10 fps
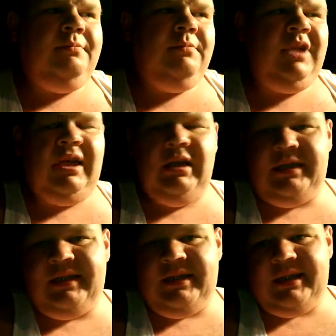
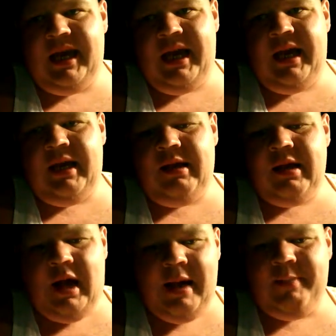Needless to say,
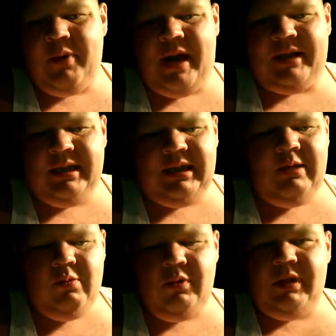I
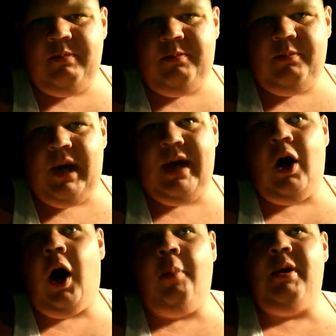practically I
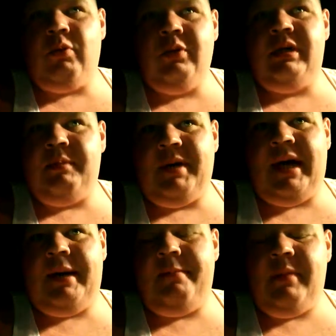all but ruined the
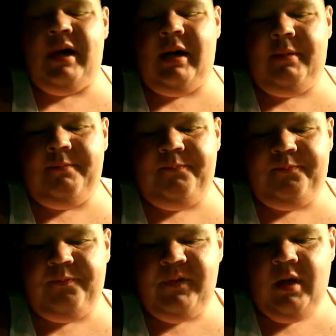pipe. I
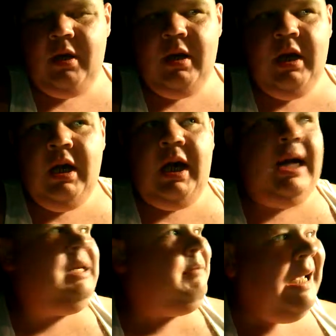
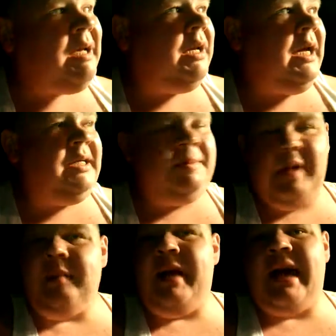had to make a nice
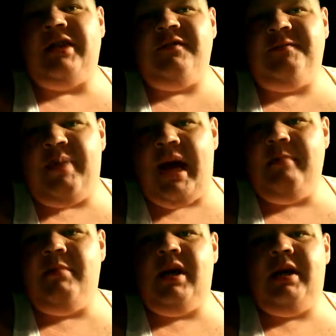big batch of
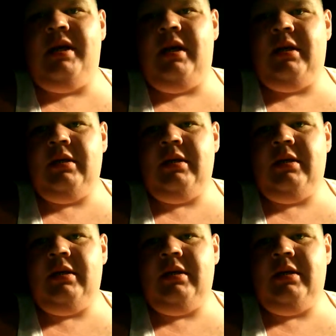pipe mud,